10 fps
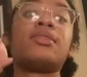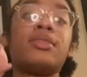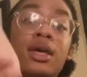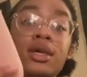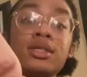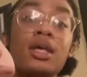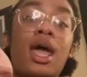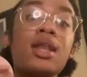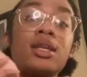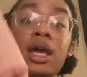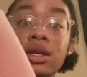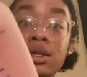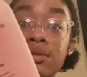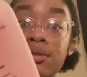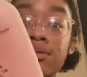This and
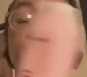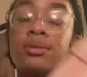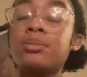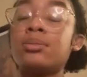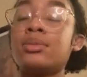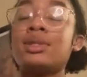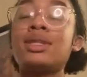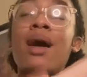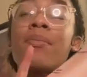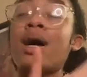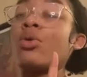native that body